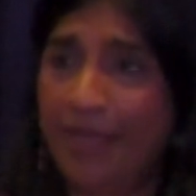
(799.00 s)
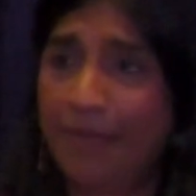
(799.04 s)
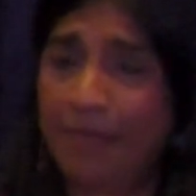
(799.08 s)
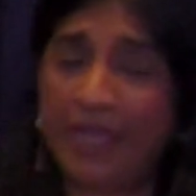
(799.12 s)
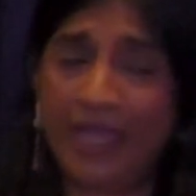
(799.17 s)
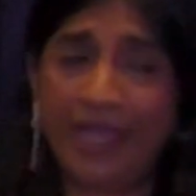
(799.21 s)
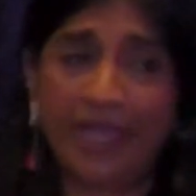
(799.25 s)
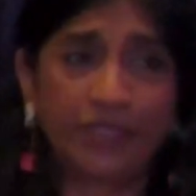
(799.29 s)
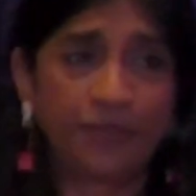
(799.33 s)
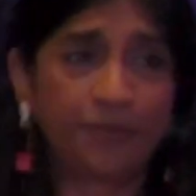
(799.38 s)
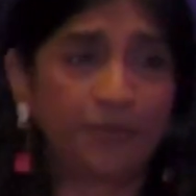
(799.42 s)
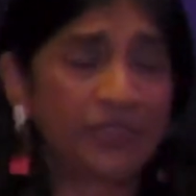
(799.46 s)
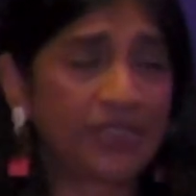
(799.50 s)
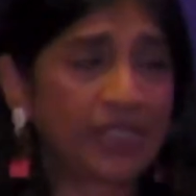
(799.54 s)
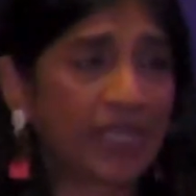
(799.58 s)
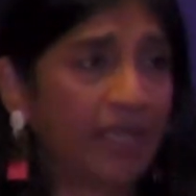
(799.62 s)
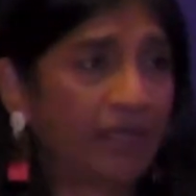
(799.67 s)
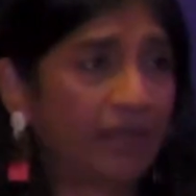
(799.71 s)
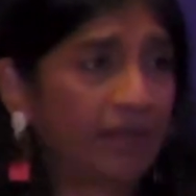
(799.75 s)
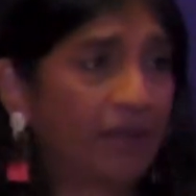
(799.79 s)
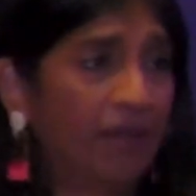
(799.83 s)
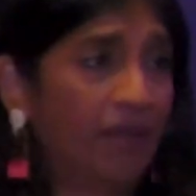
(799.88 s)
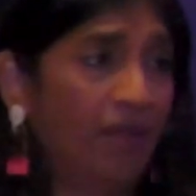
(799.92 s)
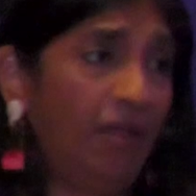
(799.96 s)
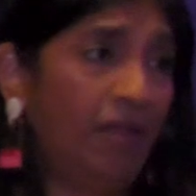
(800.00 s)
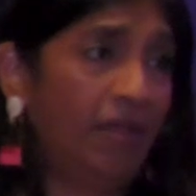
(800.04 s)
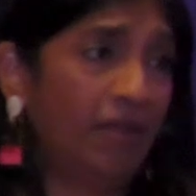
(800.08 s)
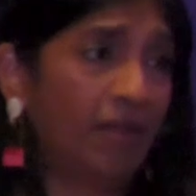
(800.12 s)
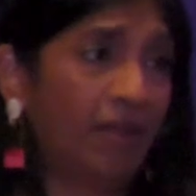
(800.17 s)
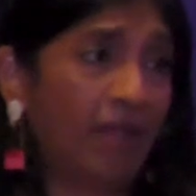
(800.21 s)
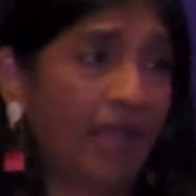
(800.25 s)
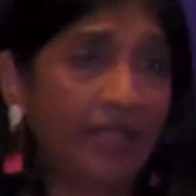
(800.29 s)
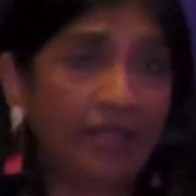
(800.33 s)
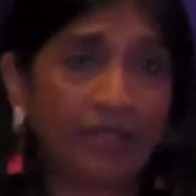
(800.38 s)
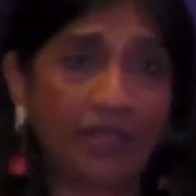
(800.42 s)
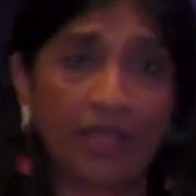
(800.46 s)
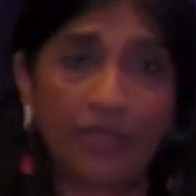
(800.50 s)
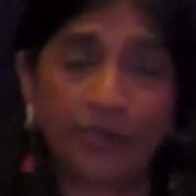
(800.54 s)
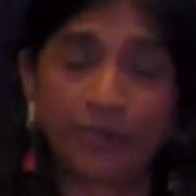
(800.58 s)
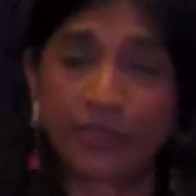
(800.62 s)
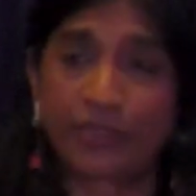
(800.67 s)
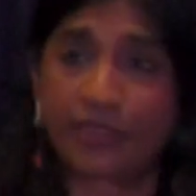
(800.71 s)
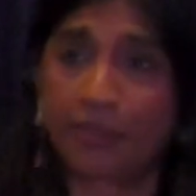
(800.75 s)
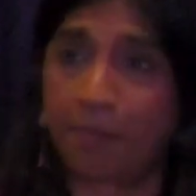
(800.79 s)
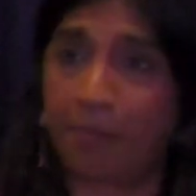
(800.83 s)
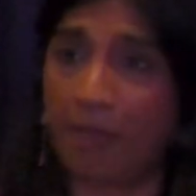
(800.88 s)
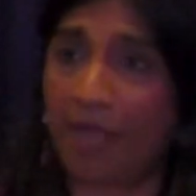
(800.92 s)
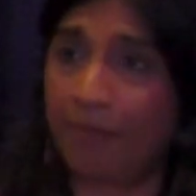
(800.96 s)
And my husband's like, "Oh, I thought it
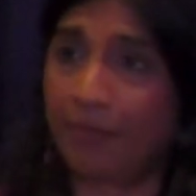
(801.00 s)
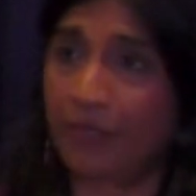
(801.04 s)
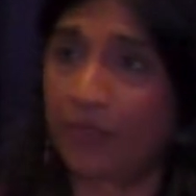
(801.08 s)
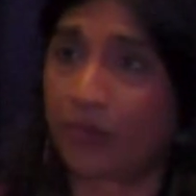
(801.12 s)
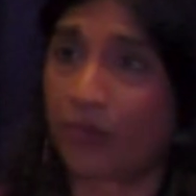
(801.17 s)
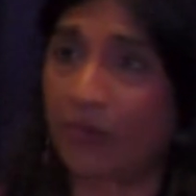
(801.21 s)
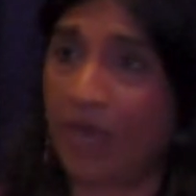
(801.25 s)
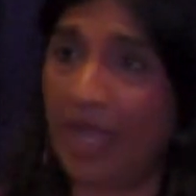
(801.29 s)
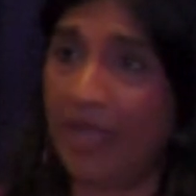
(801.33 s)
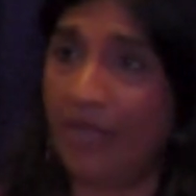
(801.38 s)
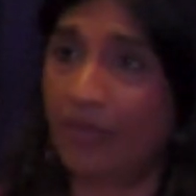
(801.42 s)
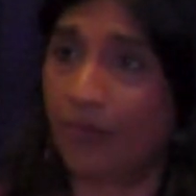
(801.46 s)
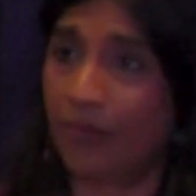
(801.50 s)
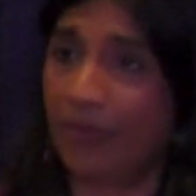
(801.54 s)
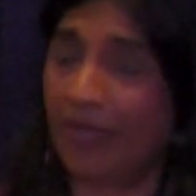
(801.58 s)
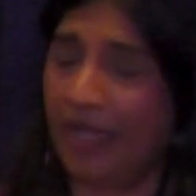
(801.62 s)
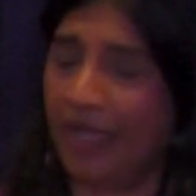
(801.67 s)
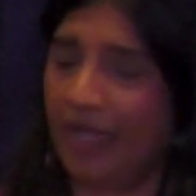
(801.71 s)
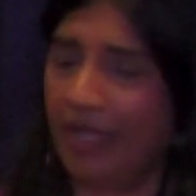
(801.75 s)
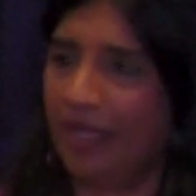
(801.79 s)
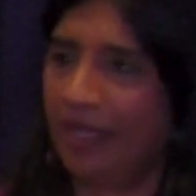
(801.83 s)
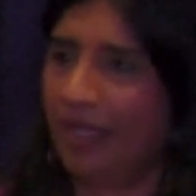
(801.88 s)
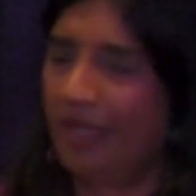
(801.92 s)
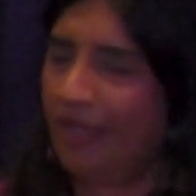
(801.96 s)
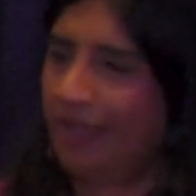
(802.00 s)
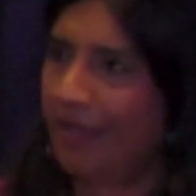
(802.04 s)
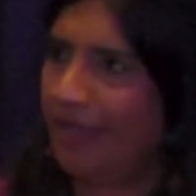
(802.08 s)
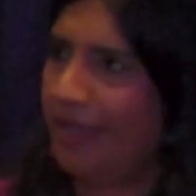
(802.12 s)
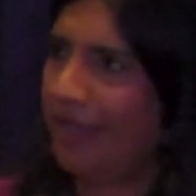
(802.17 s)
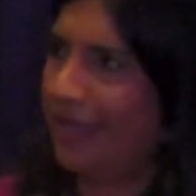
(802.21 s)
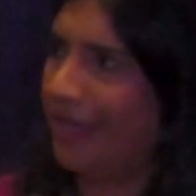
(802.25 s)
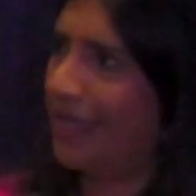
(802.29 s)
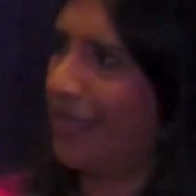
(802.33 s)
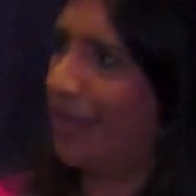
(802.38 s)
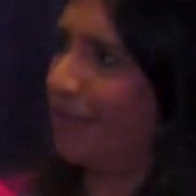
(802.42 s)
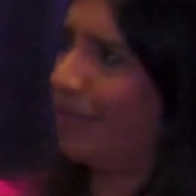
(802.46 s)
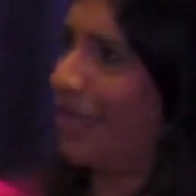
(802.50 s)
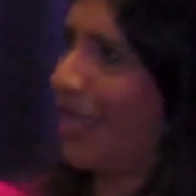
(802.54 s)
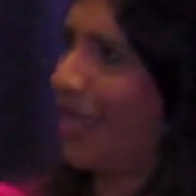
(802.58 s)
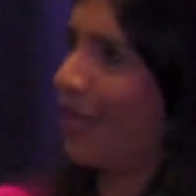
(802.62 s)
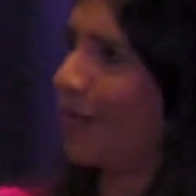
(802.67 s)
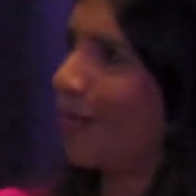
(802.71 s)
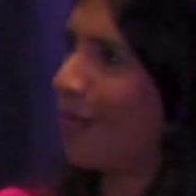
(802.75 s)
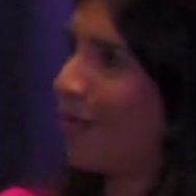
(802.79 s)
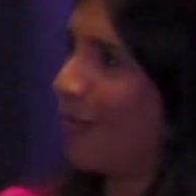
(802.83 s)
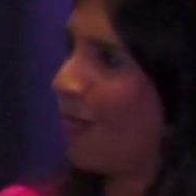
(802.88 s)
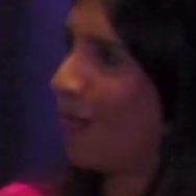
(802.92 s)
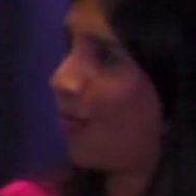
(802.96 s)
was a public right-of-way." And I'm
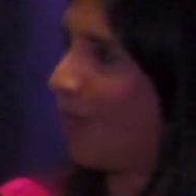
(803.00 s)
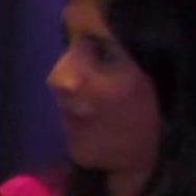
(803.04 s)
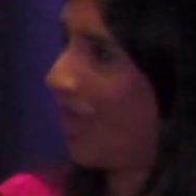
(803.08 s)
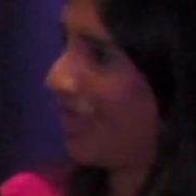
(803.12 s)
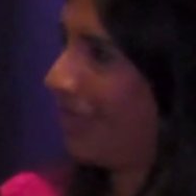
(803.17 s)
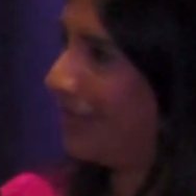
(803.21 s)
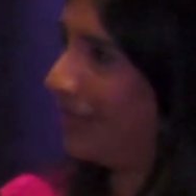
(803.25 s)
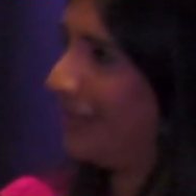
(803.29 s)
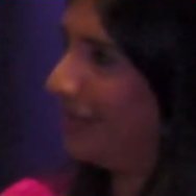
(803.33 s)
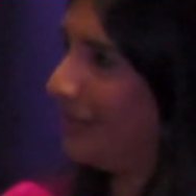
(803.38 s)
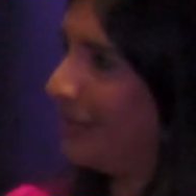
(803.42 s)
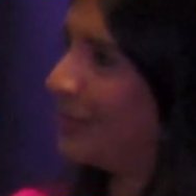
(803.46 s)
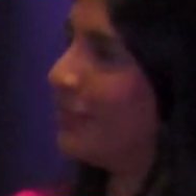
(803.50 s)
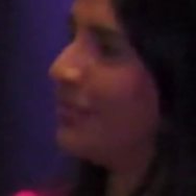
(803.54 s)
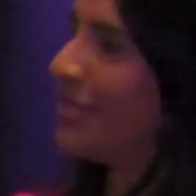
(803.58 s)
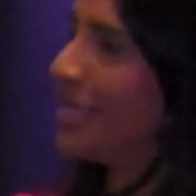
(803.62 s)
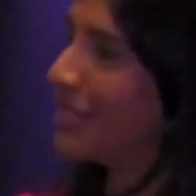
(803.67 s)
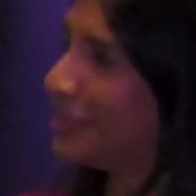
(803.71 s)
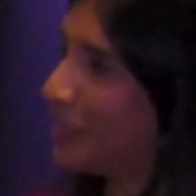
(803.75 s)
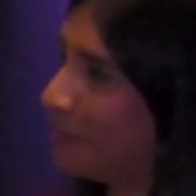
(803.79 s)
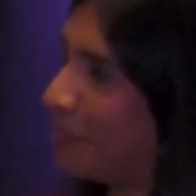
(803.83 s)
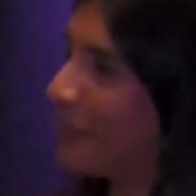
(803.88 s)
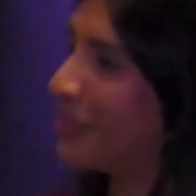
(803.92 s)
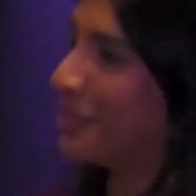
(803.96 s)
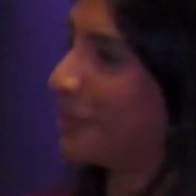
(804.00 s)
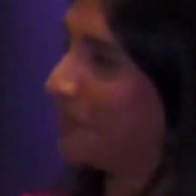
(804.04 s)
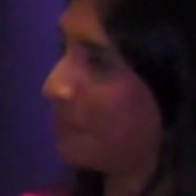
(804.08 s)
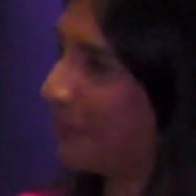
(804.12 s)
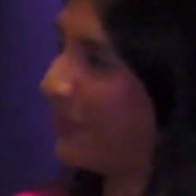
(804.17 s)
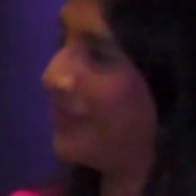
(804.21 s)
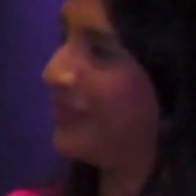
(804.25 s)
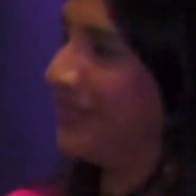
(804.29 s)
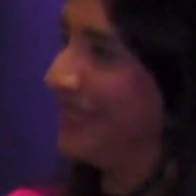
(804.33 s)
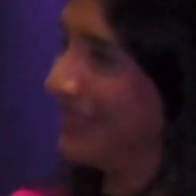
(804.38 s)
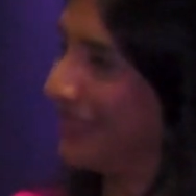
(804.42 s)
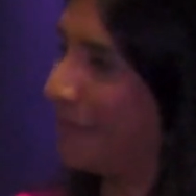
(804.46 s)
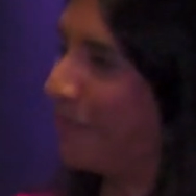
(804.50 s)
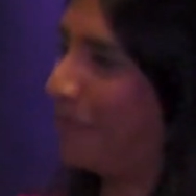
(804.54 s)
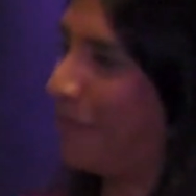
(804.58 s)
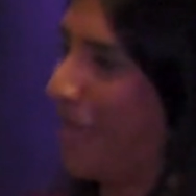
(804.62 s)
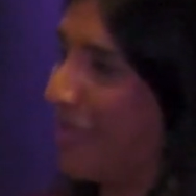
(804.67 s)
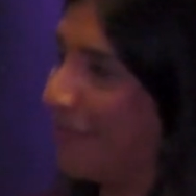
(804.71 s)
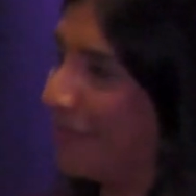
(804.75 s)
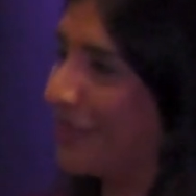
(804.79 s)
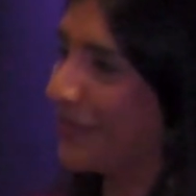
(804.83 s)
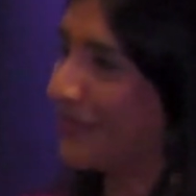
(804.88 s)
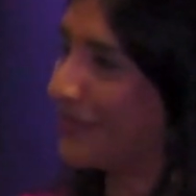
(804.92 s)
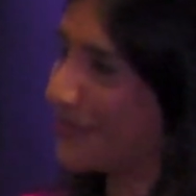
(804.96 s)
like, "What? You're not supposed to put it in the
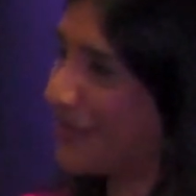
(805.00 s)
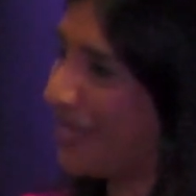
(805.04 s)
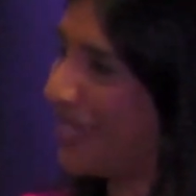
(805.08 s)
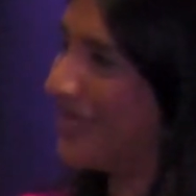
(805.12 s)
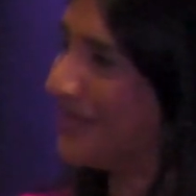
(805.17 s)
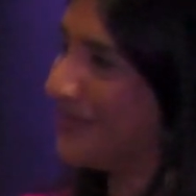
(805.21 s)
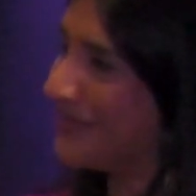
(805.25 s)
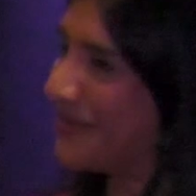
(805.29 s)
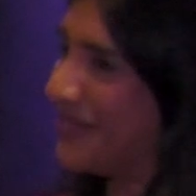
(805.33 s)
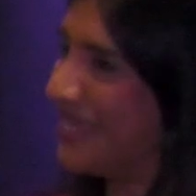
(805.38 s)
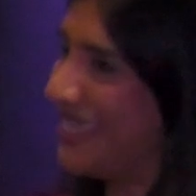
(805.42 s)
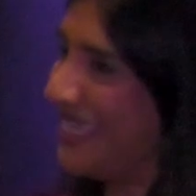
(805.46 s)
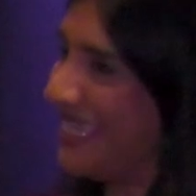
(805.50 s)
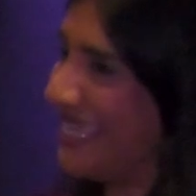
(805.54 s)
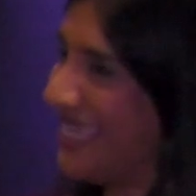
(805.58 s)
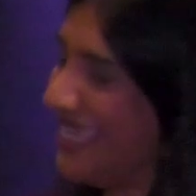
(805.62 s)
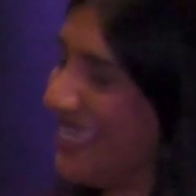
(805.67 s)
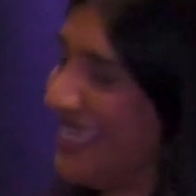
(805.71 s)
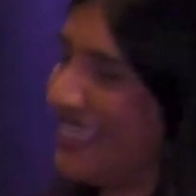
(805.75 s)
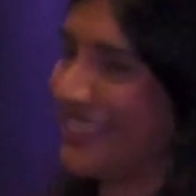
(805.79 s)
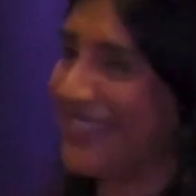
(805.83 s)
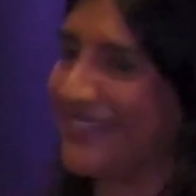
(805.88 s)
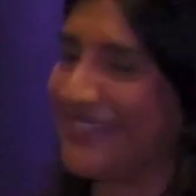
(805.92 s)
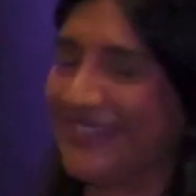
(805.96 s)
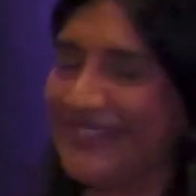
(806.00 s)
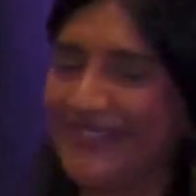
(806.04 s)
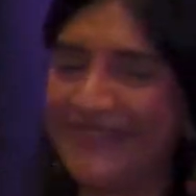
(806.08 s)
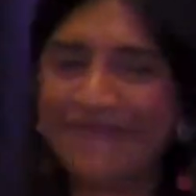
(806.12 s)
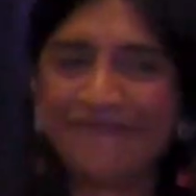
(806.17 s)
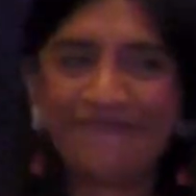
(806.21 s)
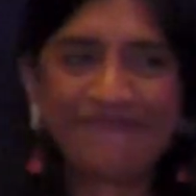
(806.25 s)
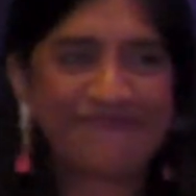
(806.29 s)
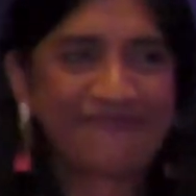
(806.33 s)
public right-of-way either."